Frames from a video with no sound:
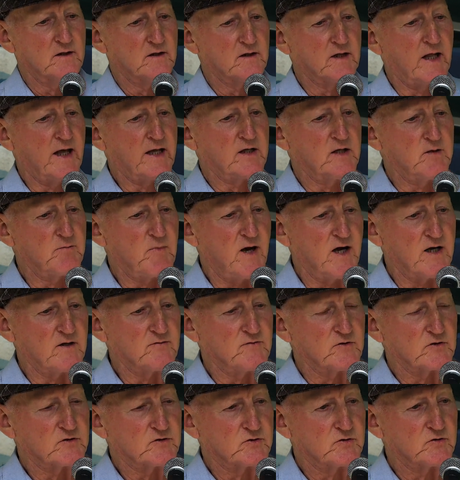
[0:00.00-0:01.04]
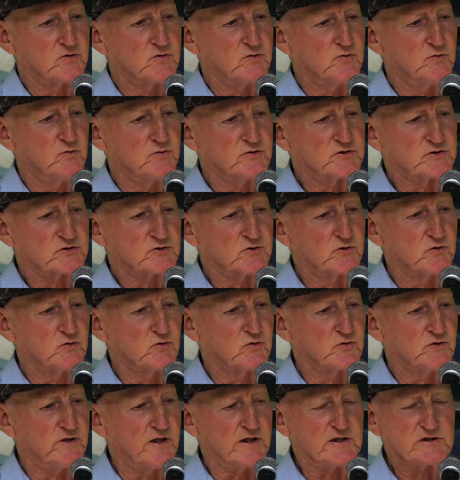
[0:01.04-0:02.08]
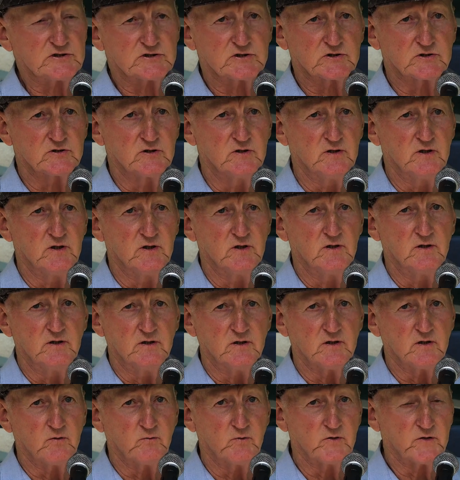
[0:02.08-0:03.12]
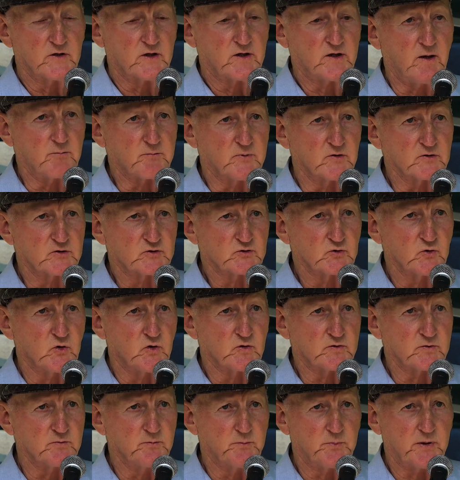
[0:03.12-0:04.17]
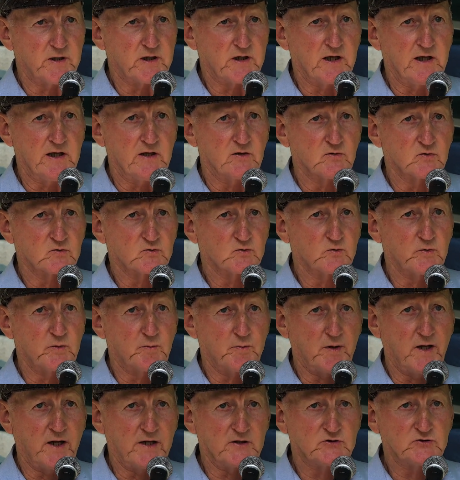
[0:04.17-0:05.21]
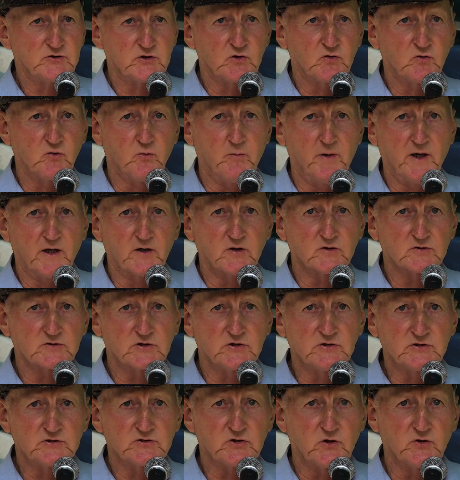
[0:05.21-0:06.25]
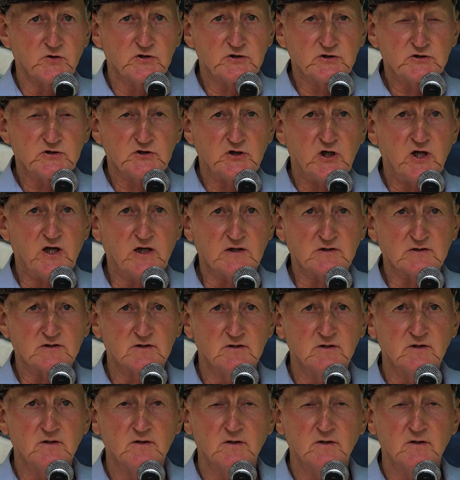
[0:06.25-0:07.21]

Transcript: laid him over to school desks, and with a couple of short and pick handles, we played Jingle Bells, and it's on his chest.